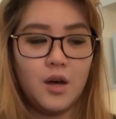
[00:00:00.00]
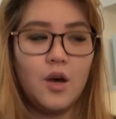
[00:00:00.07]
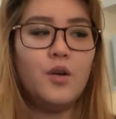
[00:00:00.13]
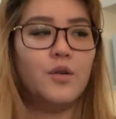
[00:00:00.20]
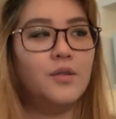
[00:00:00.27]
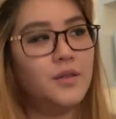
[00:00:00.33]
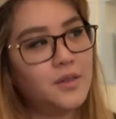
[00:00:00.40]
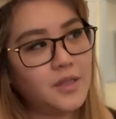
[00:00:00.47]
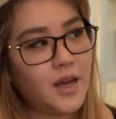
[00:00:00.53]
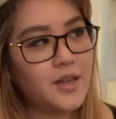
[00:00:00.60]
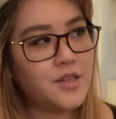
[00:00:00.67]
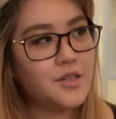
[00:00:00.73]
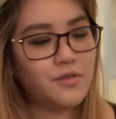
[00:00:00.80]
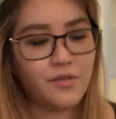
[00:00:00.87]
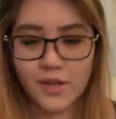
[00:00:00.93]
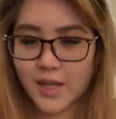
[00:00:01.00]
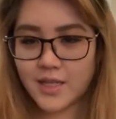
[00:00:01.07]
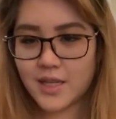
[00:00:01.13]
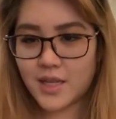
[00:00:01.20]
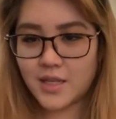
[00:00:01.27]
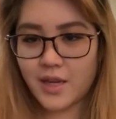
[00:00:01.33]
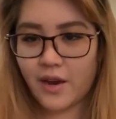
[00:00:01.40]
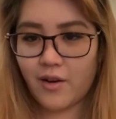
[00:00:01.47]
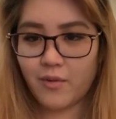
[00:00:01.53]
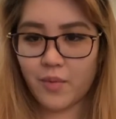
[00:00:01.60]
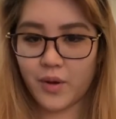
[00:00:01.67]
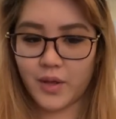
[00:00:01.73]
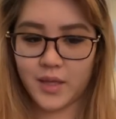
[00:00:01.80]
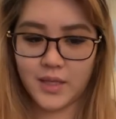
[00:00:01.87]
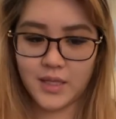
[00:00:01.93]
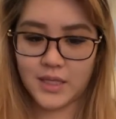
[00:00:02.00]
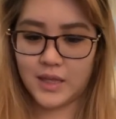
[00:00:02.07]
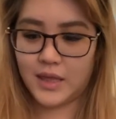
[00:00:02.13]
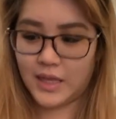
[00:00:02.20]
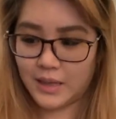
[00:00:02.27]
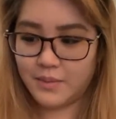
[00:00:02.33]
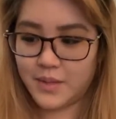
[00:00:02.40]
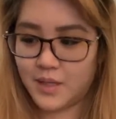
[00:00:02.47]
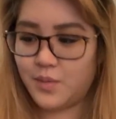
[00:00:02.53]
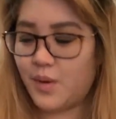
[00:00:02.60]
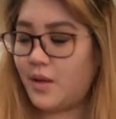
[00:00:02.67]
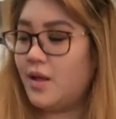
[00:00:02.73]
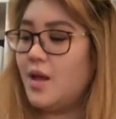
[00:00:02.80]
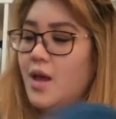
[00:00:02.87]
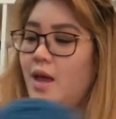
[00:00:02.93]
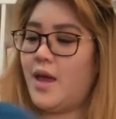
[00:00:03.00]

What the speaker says: Oh, I just realized it's Harry Potter themed as well.